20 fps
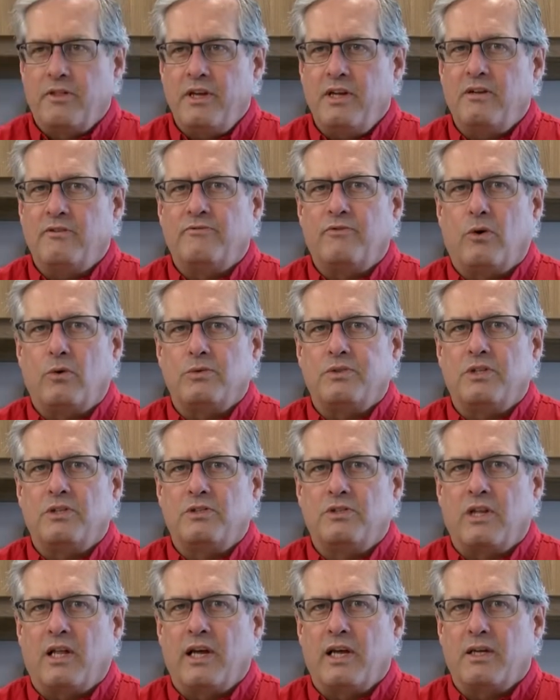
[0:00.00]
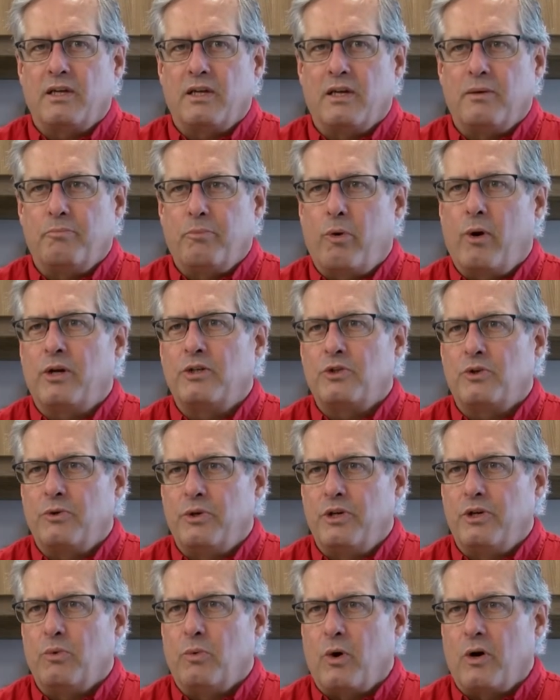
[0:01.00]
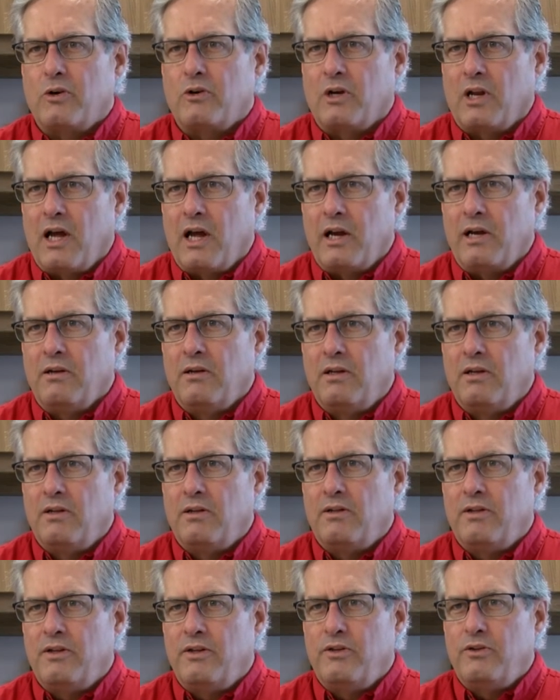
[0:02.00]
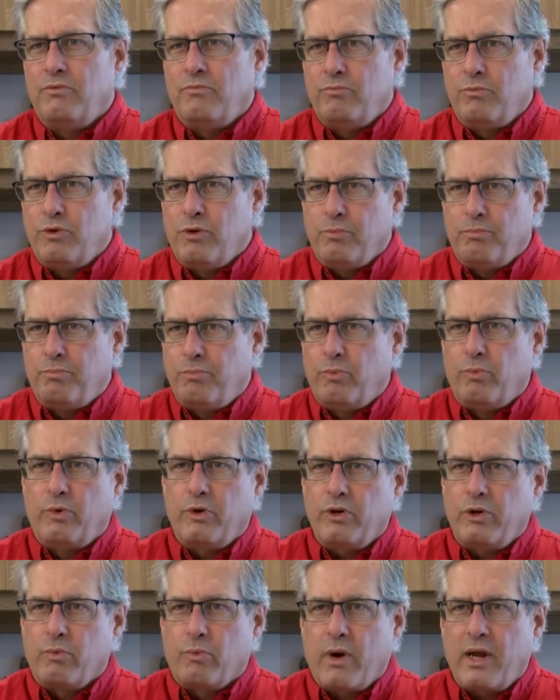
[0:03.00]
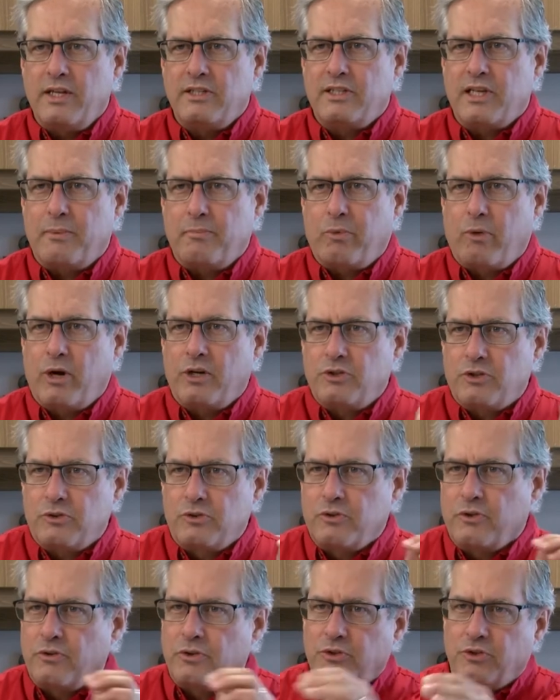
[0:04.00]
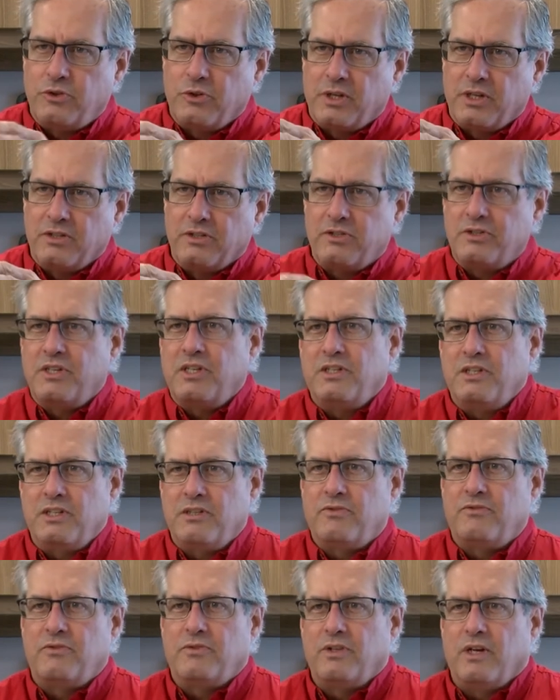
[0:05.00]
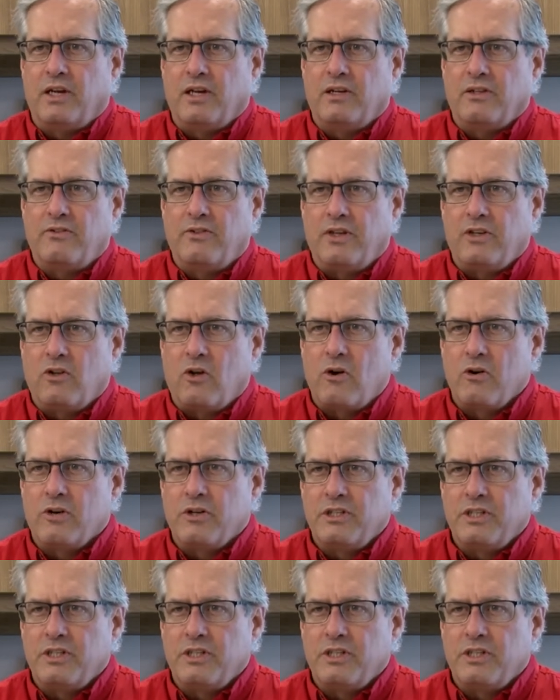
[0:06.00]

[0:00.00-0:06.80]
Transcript: Think of voltage like uh, pressure in your water line. You really raise that pressure so that you can send it uh, the longer